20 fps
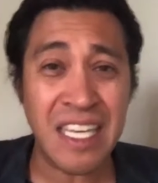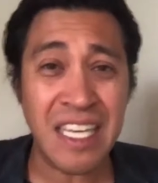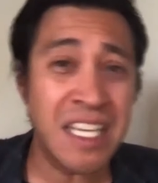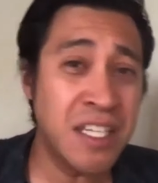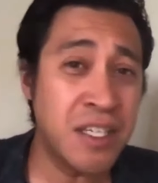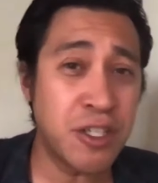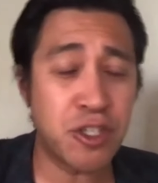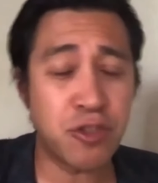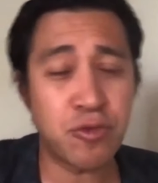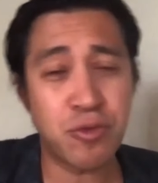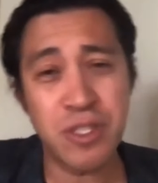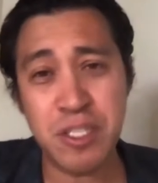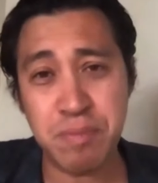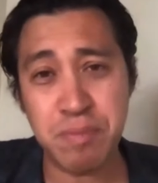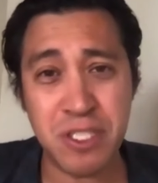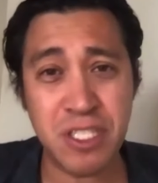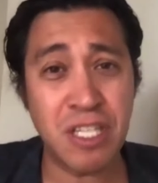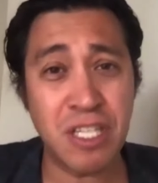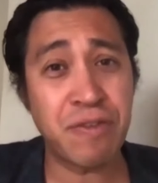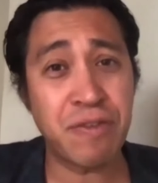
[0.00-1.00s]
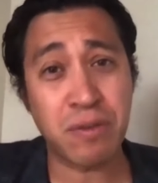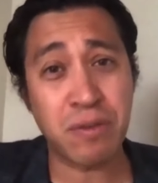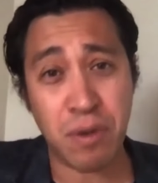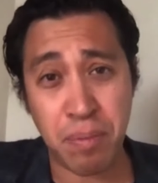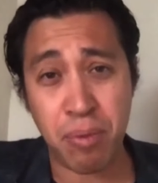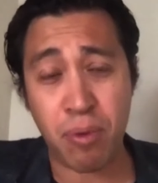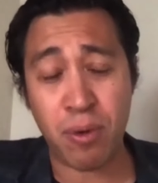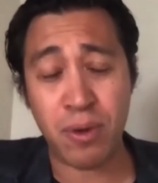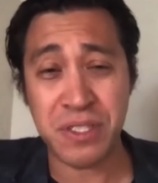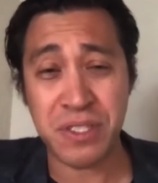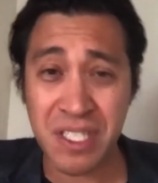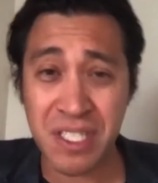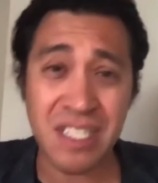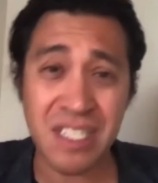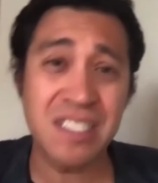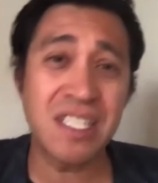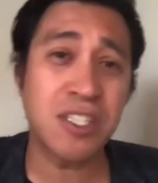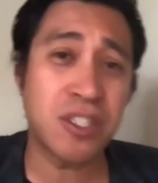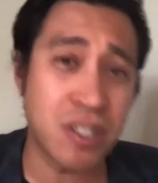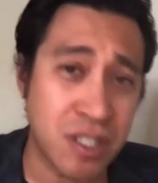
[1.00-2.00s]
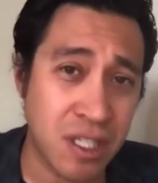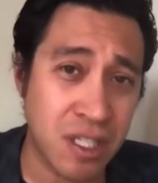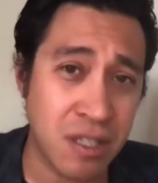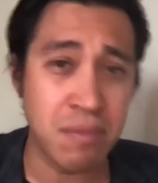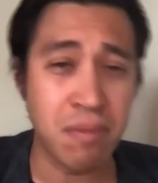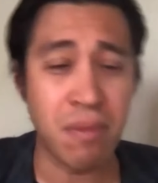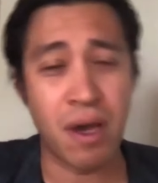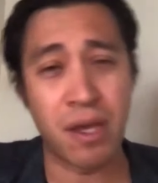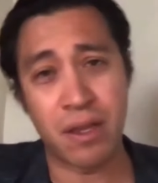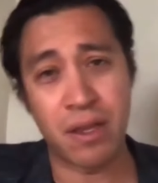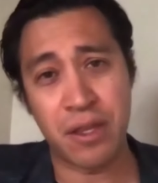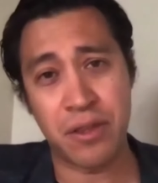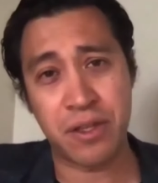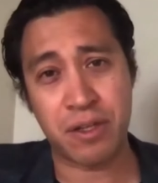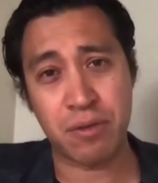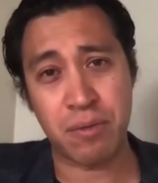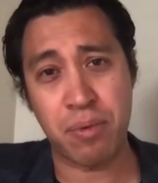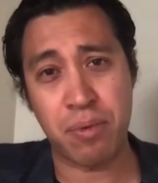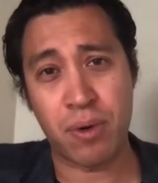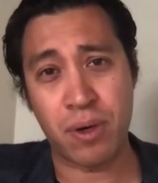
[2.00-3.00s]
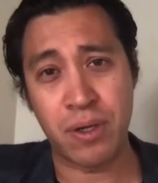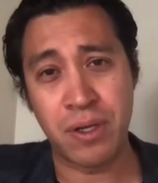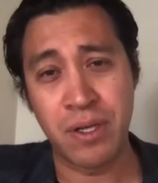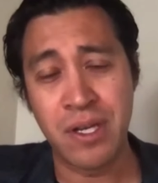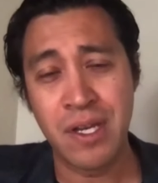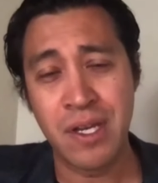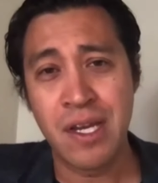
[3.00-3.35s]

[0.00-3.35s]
industry-specific reports in addition to the monolithic report.